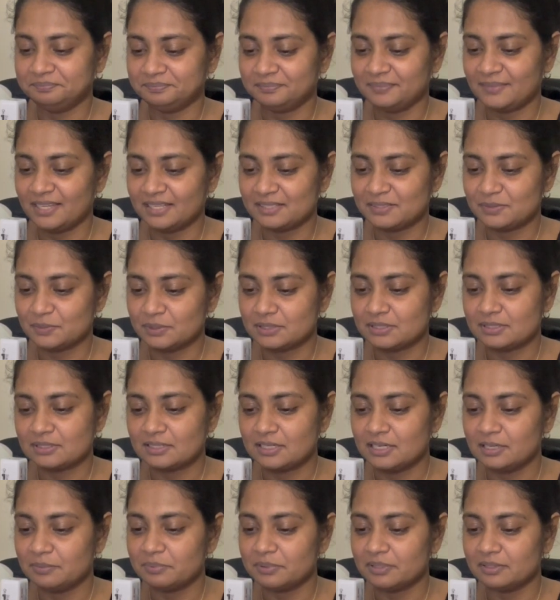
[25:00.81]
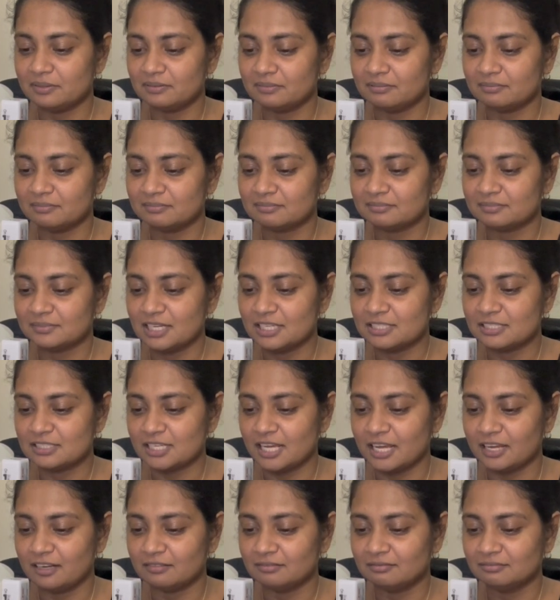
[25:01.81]
That's what's keeping us
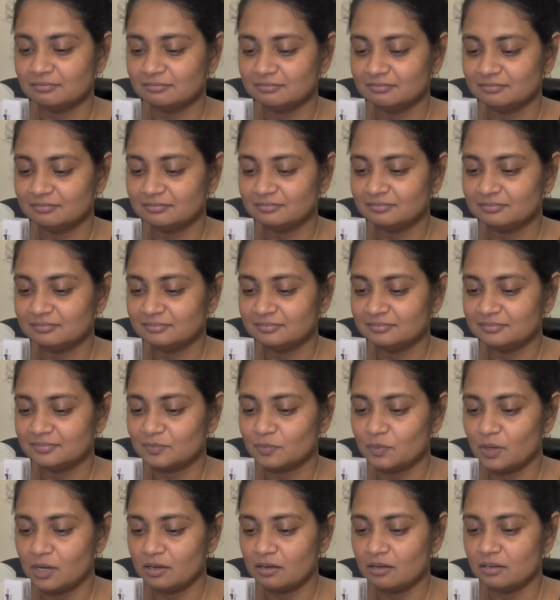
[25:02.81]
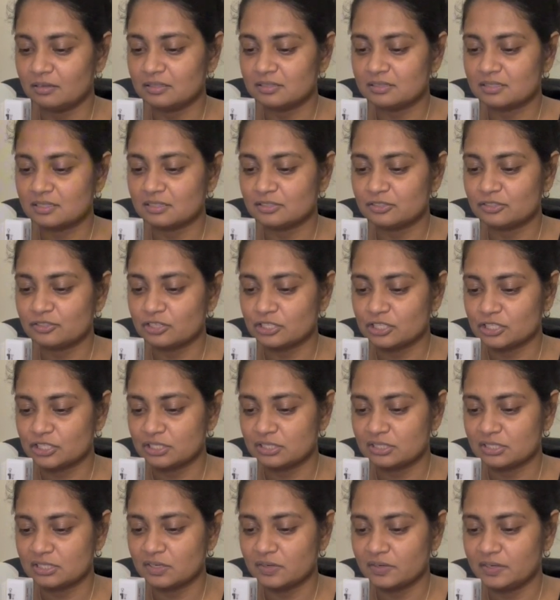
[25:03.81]
sane. while all this construction
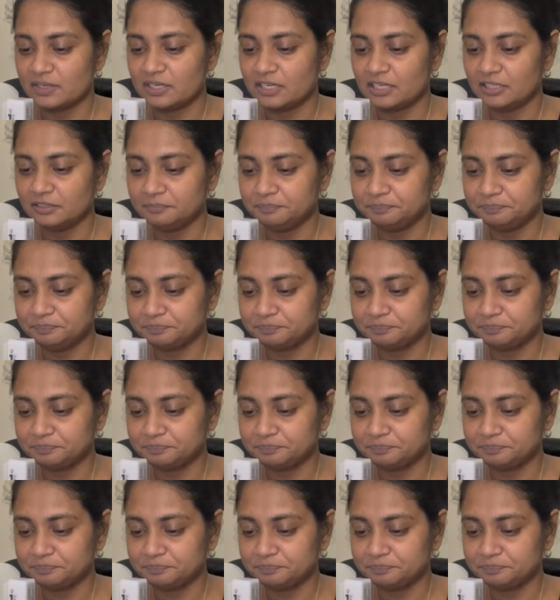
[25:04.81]
is going on.